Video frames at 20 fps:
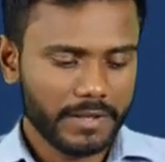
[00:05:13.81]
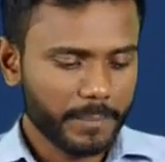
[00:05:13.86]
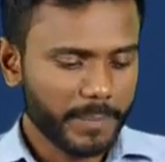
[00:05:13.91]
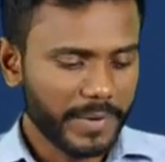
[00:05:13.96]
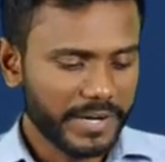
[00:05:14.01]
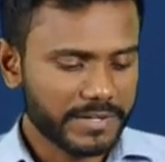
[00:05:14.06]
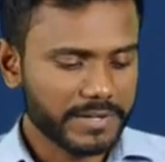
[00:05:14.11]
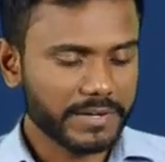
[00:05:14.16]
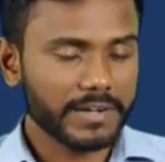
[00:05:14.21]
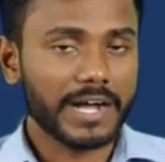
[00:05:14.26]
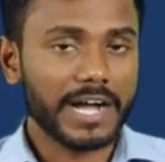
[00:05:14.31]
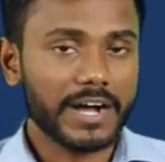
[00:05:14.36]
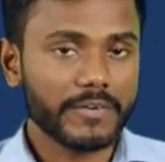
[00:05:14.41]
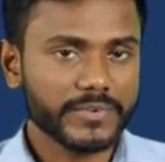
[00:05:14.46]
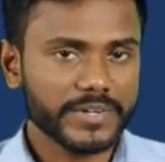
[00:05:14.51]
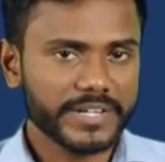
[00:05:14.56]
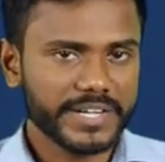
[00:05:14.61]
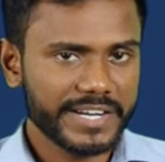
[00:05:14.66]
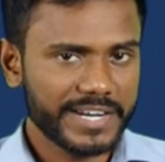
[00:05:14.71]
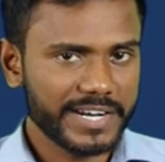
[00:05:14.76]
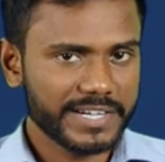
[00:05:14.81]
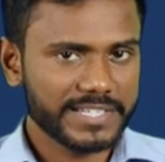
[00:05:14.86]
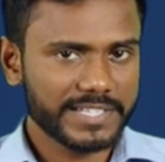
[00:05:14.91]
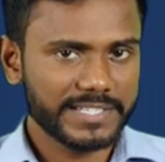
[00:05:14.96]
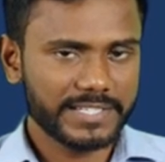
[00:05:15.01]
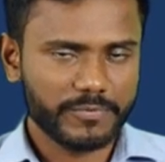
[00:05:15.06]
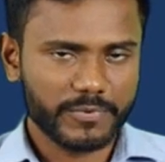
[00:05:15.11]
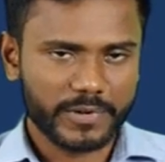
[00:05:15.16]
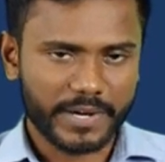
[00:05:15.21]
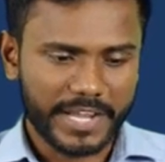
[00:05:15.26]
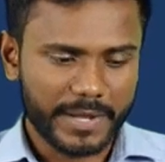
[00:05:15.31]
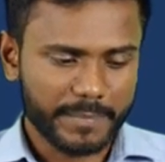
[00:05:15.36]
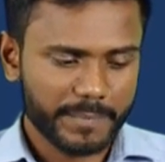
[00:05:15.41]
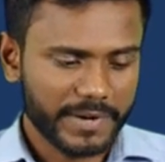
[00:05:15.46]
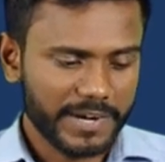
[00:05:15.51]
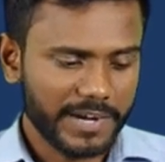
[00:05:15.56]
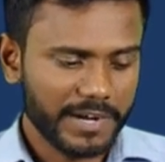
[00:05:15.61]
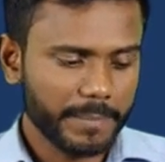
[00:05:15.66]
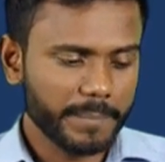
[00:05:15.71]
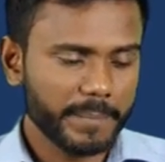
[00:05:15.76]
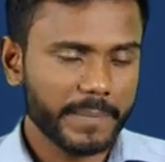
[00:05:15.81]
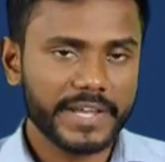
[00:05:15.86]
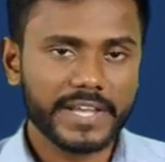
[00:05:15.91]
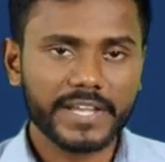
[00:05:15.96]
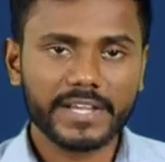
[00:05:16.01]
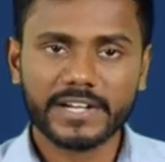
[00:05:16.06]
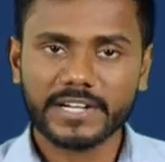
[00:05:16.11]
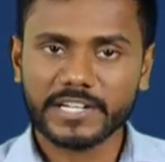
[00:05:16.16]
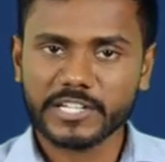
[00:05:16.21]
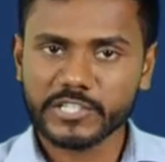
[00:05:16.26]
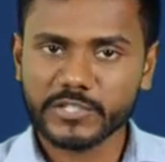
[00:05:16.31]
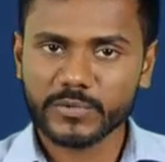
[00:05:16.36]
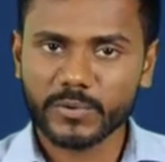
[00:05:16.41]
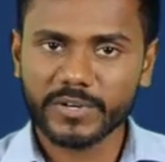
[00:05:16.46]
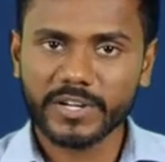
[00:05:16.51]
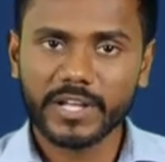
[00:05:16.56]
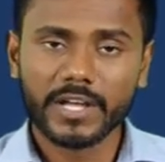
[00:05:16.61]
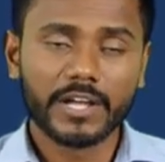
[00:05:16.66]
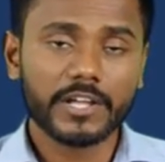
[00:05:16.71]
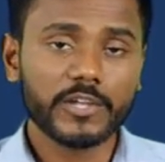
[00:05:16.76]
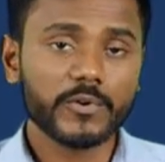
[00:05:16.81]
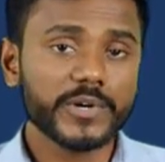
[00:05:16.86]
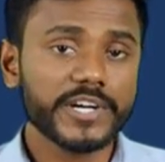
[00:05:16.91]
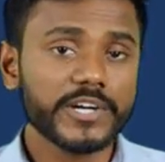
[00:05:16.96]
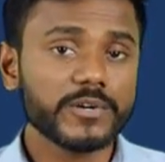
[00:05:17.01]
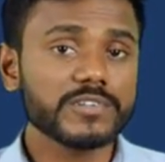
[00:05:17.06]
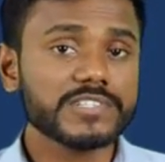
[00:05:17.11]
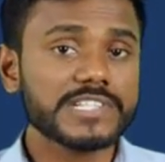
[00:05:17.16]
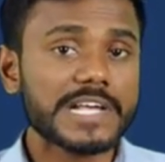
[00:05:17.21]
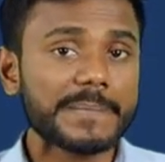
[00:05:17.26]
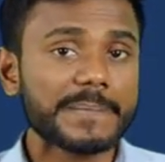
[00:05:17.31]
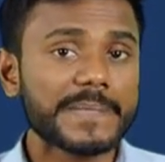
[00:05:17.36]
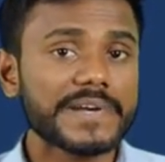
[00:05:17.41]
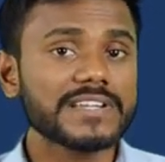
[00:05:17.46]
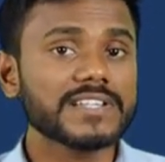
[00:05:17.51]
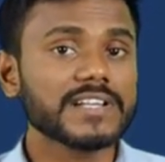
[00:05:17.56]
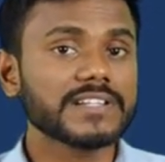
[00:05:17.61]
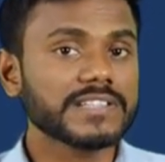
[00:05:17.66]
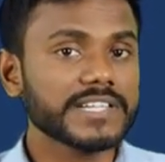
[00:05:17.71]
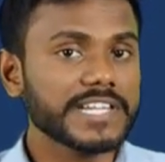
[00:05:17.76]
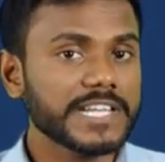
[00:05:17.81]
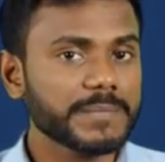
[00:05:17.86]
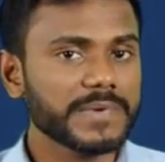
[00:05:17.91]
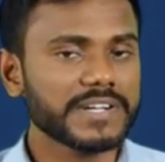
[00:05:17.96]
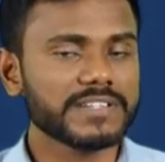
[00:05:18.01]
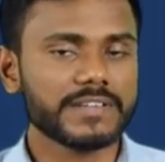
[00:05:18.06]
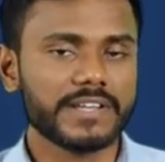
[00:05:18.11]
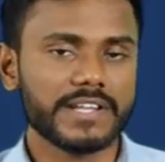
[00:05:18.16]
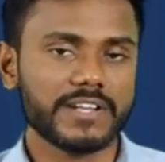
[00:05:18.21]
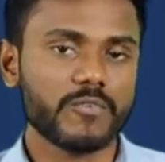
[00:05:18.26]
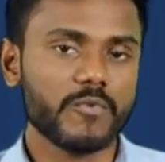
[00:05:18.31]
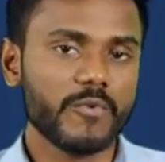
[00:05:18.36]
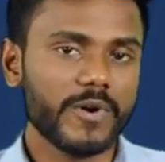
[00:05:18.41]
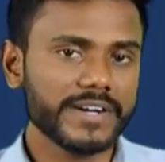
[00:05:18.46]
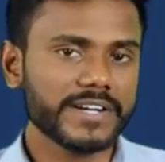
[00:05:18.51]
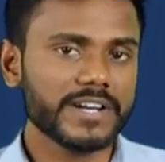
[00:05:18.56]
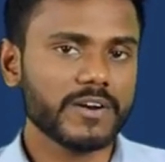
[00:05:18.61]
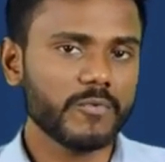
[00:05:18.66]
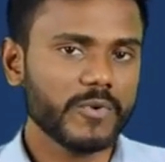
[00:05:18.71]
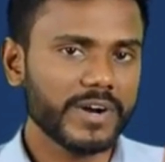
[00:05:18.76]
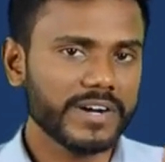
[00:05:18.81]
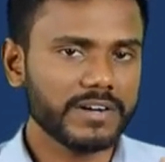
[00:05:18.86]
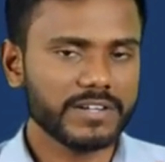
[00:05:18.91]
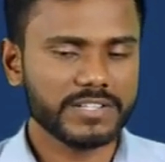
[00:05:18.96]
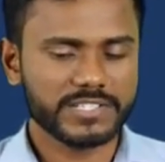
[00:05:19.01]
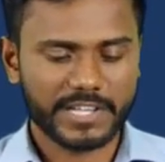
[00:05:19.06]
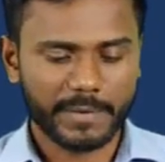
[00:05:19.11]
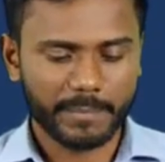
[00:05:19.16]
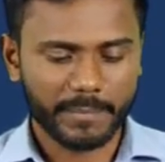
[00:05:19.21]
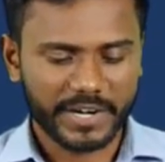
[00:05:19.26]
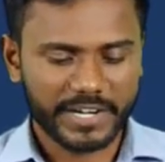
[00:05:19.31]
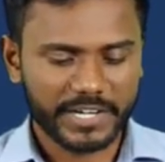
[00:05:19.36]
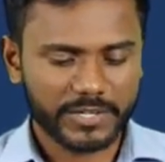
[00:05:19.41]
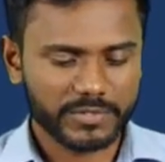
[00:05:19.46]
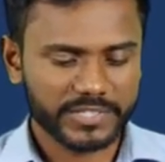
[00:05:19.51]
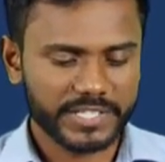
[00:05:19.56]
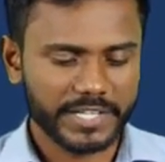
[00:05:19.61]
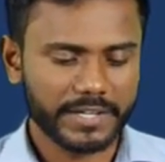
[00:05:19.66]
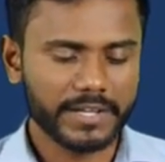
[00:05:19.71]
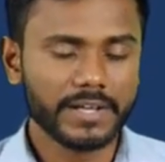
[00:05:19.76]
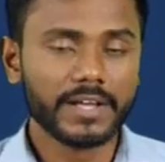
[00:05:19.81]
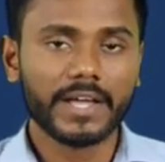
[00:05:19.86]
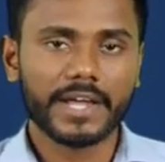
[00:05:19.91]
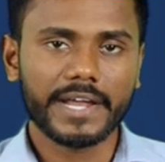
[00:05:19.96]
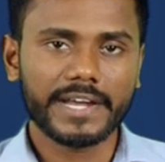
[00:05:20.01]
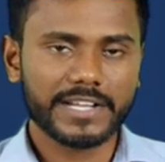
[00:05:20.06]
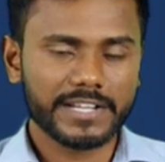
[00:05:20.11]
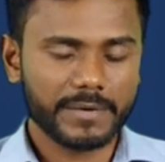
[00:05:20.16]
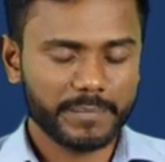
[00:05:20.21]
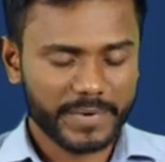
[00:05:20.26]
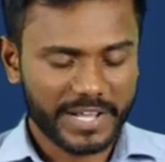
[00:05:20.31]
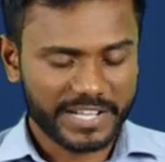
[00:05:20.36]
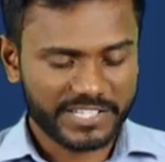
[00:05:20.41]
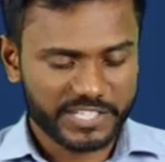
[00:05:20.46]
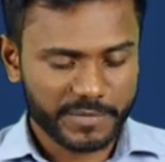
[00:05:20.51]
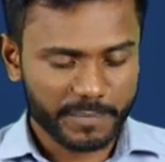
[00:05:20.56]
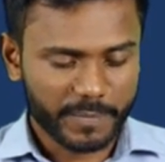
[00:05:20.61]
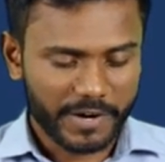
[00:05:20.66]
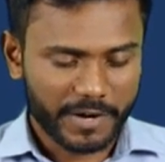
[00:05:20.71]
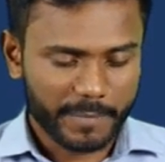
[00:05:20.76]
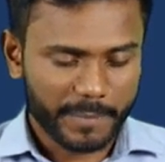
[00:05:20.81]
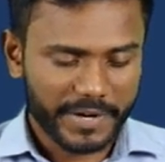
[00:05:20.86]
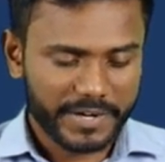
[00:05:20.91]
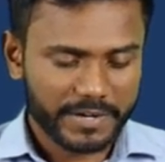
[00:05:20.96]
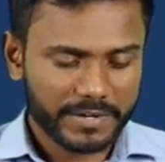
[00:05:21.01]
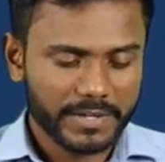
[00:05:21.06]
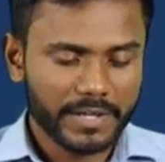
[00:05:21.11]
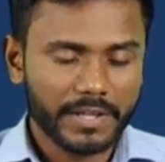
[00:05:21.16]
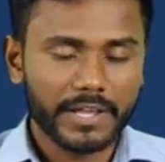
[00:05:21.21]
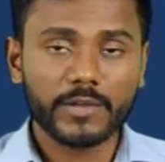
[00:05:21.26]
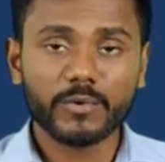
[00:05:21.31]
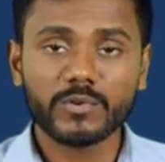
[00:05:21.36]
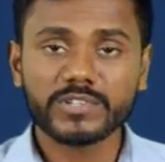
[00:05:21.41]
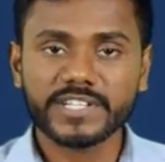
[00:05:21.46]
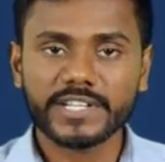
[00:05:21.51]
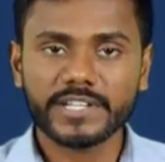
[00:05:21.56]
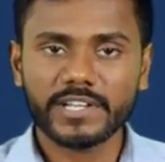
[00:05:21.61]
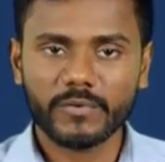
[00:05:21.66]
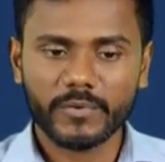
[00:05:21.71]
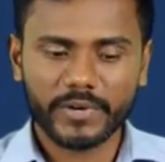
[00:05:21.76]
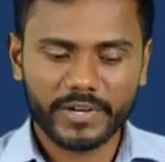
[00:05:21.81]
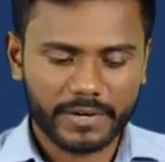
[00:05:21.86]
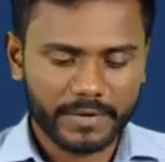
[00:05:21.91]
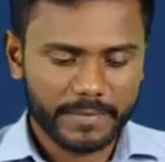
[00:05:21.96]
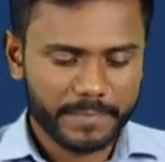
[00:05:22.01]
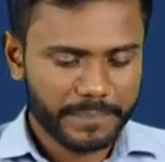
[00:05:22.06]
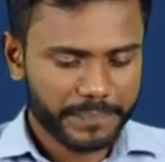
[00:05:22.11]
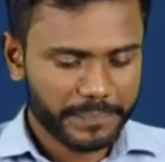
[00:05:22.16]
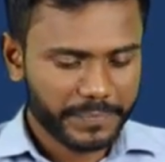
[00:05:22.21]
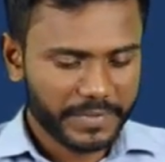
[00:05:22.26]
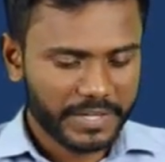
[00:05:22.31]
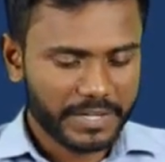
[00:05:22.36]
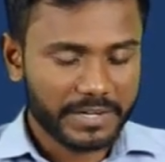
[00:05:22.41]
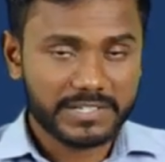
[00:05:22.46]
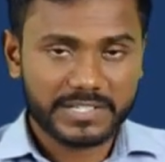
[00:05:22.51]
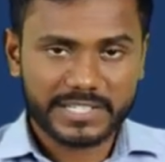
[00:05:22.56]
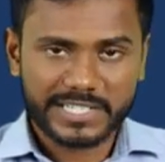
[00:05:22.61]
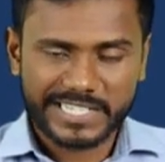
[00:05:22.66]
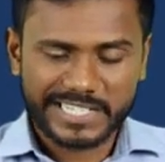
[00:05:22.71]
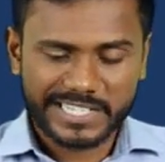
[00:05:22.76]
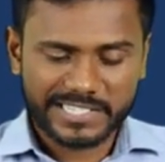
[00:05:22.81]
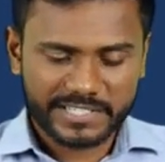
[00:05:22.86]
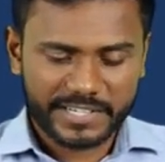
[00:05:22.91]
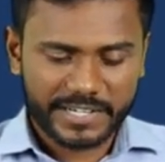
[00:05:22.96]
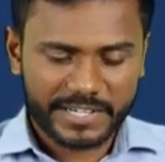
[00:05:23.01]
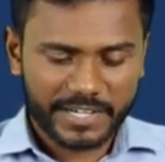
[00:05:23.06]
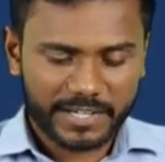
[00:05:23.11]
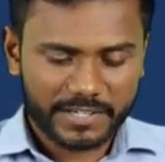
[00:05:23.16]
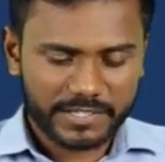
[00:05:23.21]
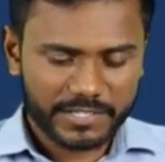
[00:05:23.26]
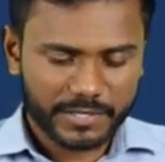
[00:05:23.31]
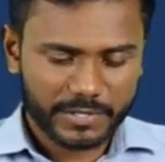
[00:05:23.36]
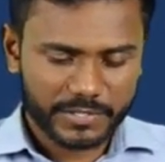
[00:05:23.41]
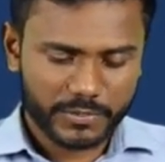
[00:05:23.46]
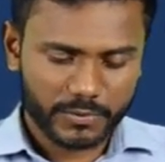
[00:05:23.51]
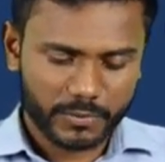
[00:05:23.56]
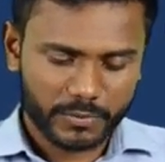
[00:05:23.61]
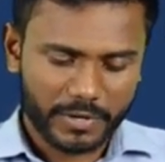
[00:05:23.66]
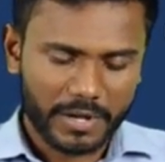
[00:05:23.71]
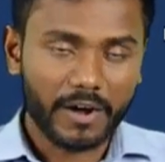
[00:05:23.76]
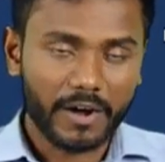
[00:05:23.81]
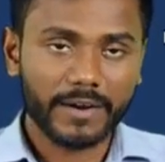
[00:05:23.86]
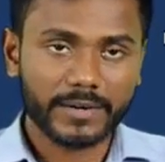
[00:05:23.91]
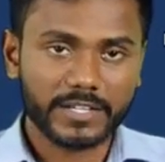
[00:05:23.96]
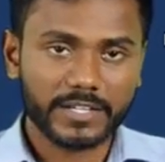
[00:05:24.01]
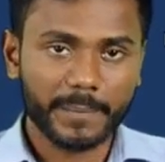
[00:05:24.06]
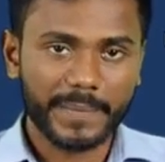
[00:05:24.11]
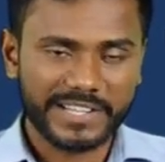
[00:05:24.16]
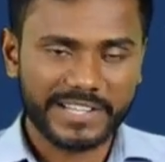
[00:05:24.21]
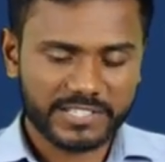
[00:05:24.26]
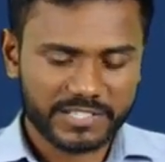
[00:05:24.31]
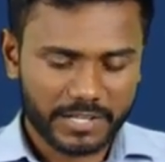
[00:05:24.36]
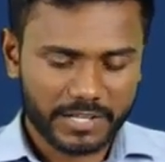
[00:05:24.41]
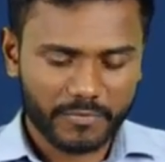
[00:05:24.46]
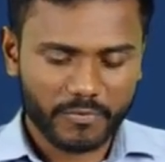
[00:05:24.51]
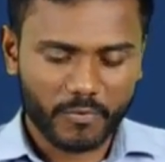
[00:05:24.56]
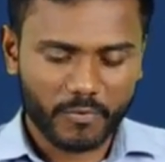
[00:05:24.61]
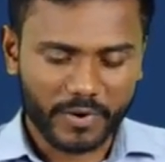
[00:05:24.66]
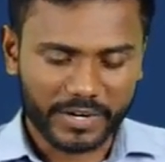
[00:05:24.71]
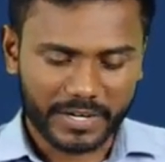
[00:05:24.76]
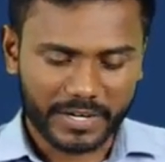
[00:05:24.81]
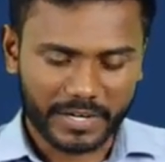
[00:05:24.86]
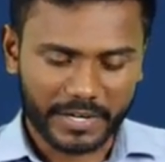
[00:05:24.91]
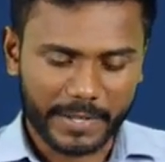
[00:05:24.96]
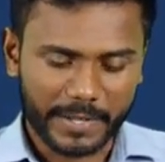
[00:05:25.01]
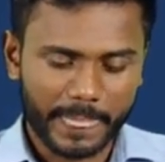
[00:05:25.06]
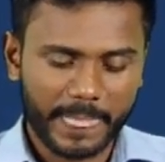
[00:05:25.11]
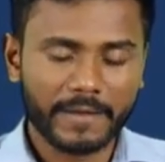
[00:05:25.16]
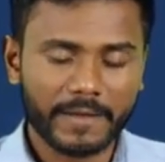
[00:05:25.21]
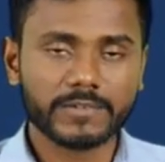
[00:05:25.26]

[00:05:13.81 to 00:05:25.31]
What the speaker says: But after deducting for April, May and June, you need to submit the 3 months, a quarter 1 summary to the income tax department using your TDS returns. So on the basis of quarterly.